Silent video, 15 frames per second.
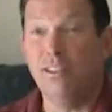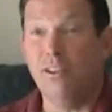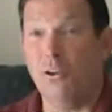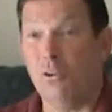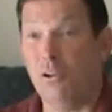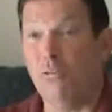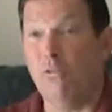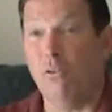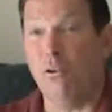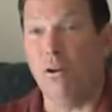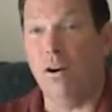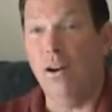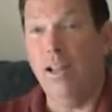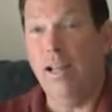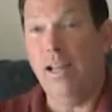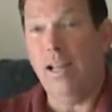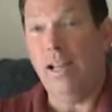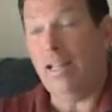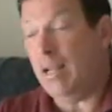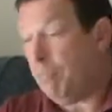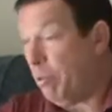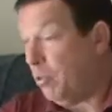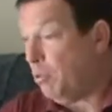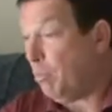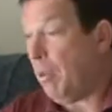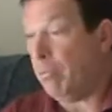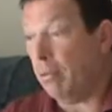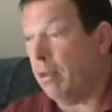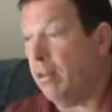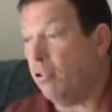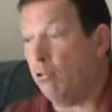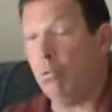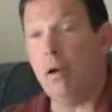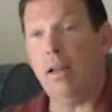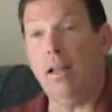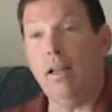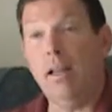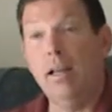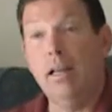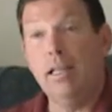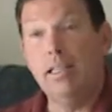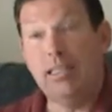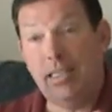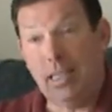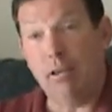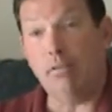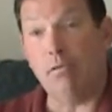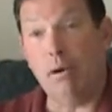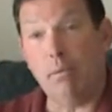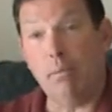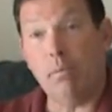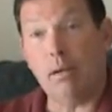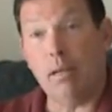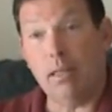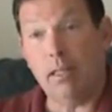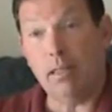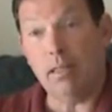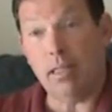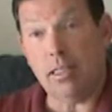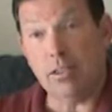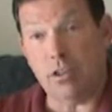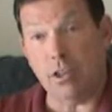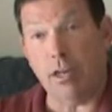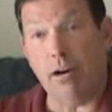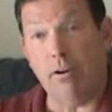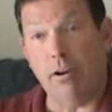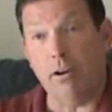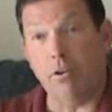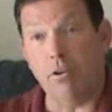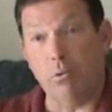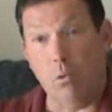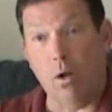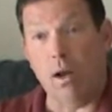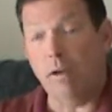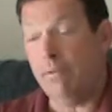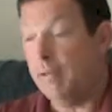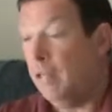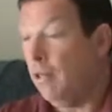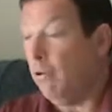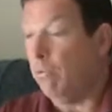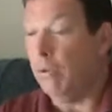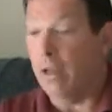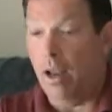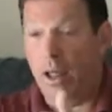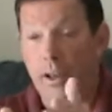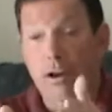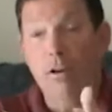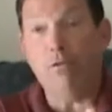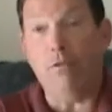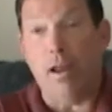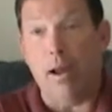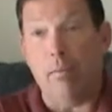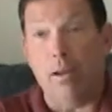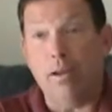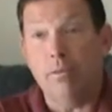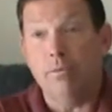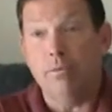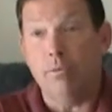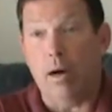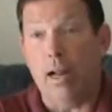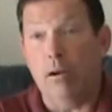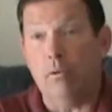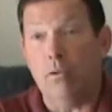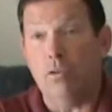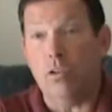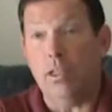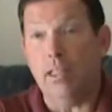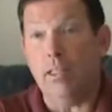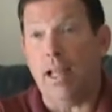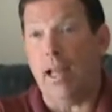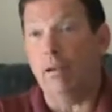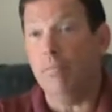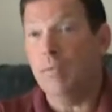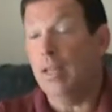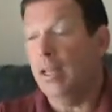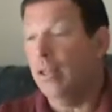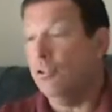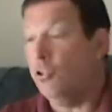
Only 4. And that puts people into 3 different scenarios. 1, relying on family, right? We've seen that.